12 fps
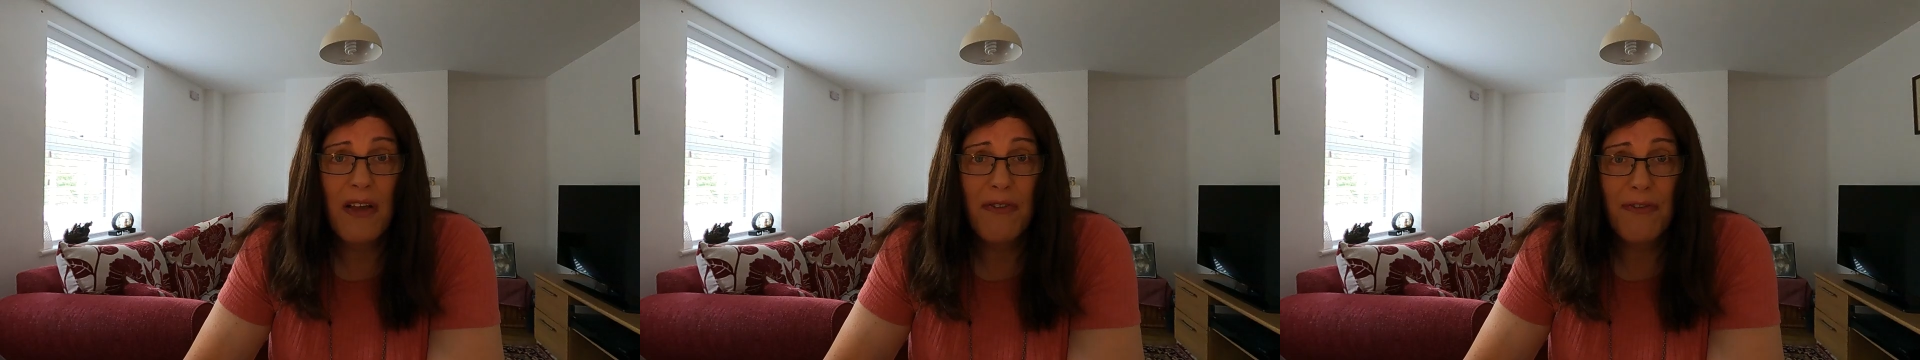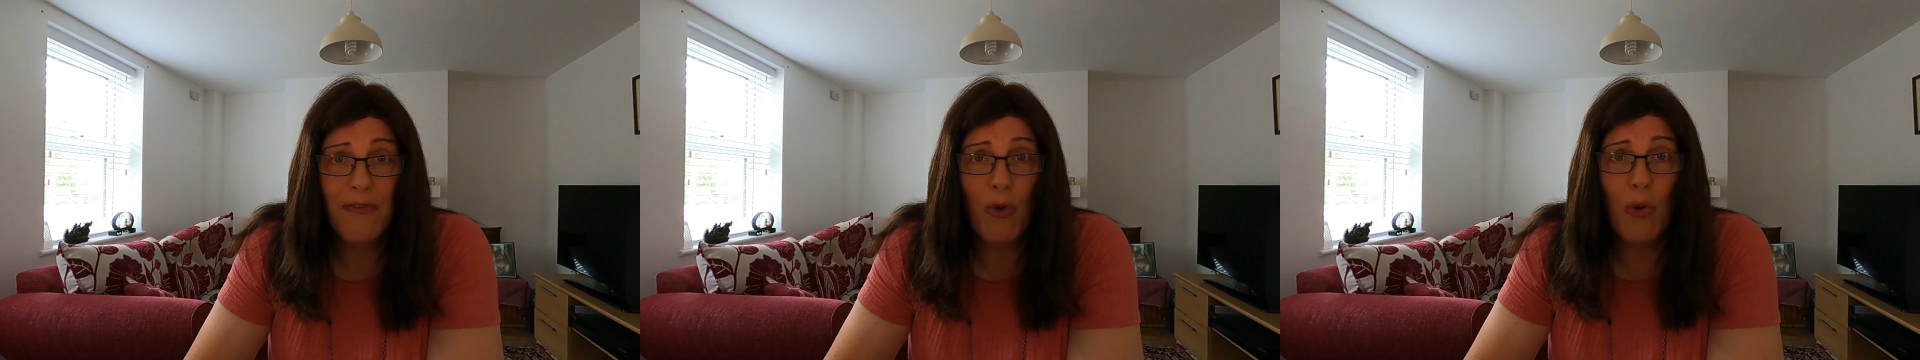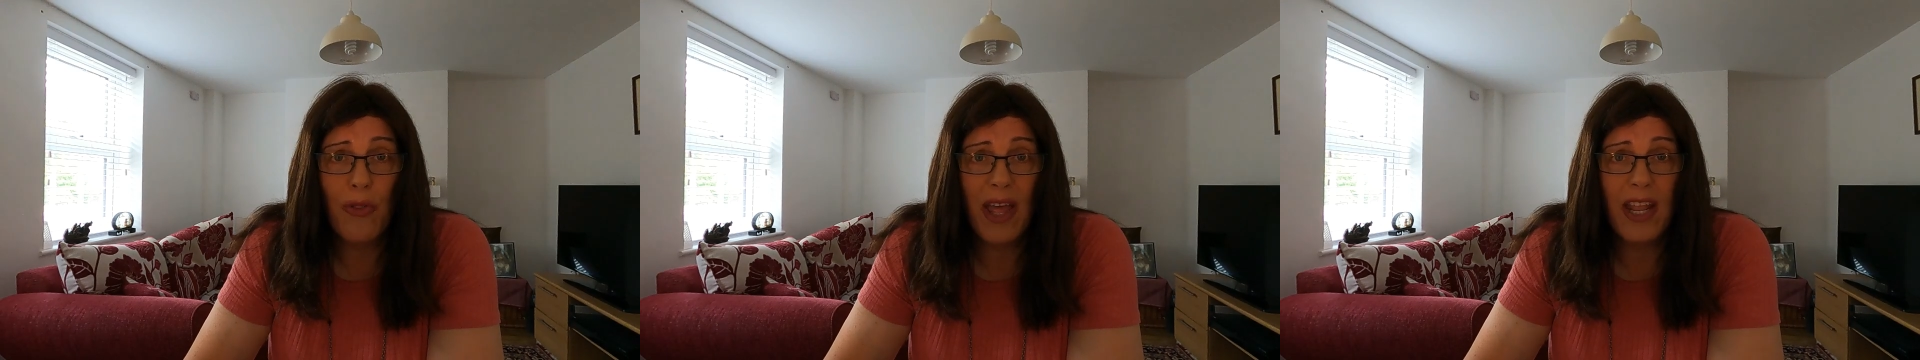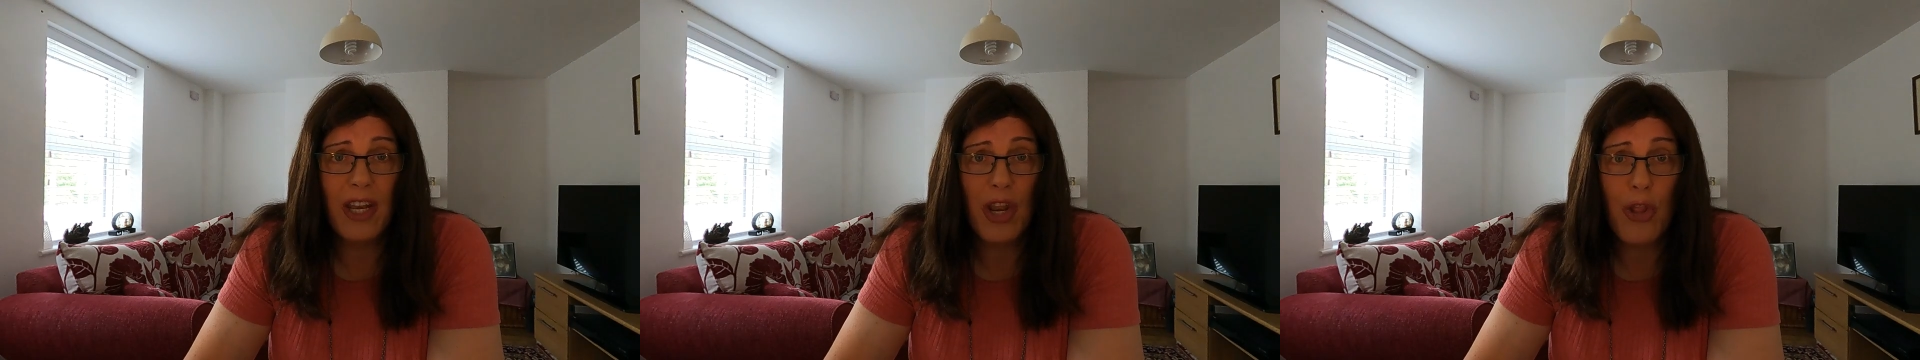for
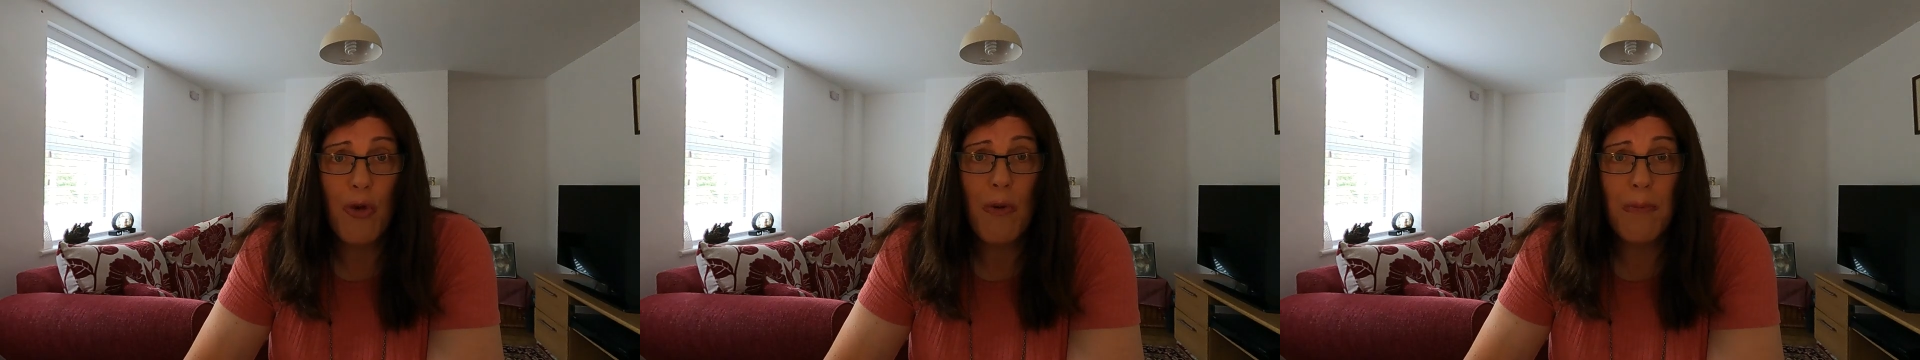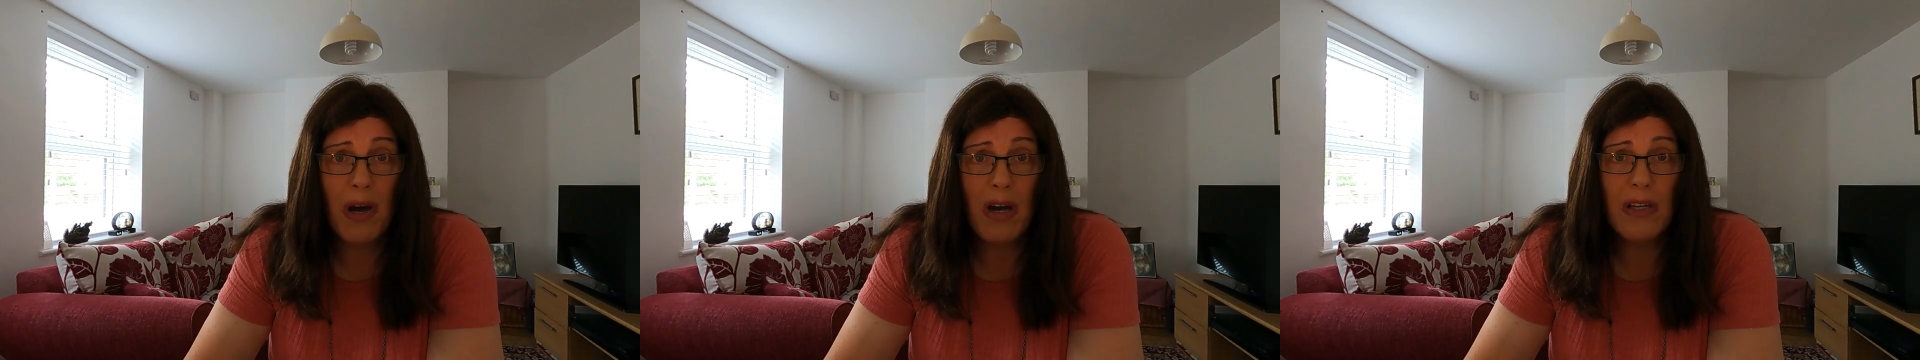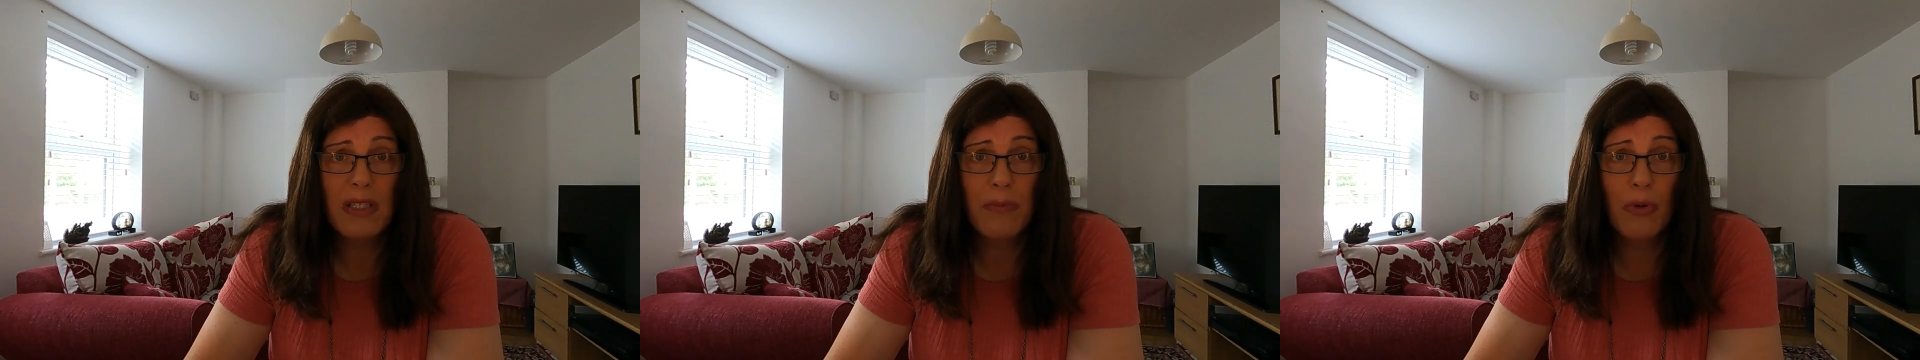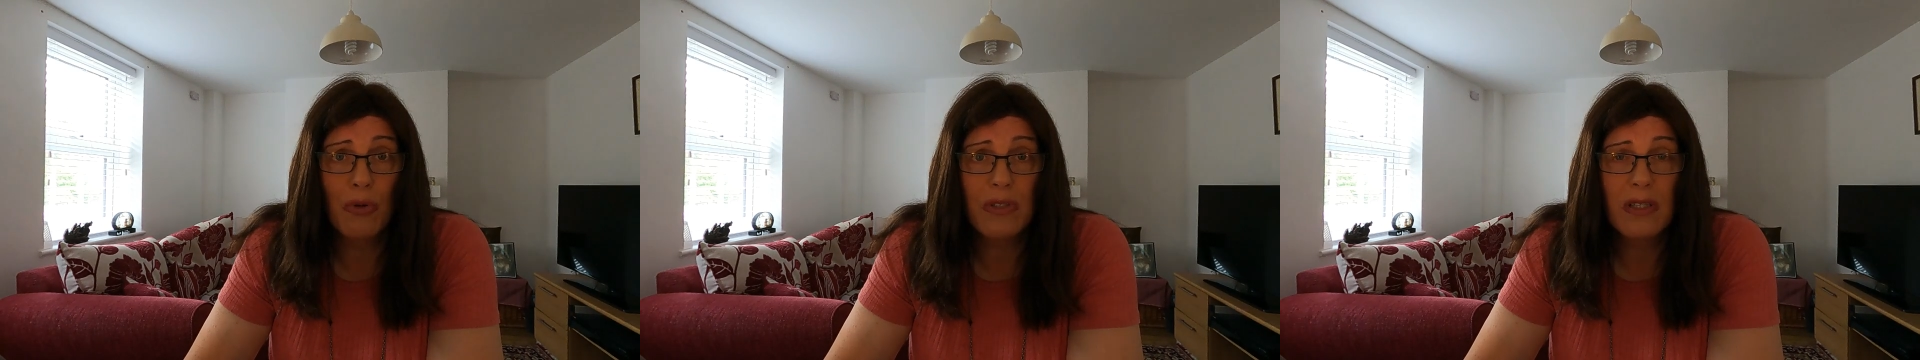that new
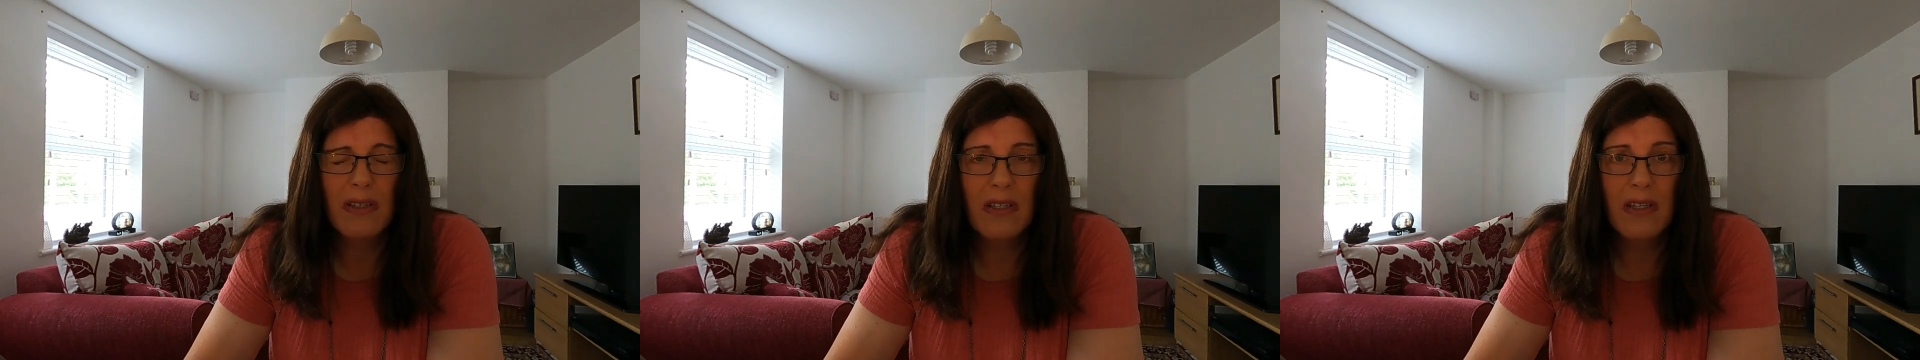passport,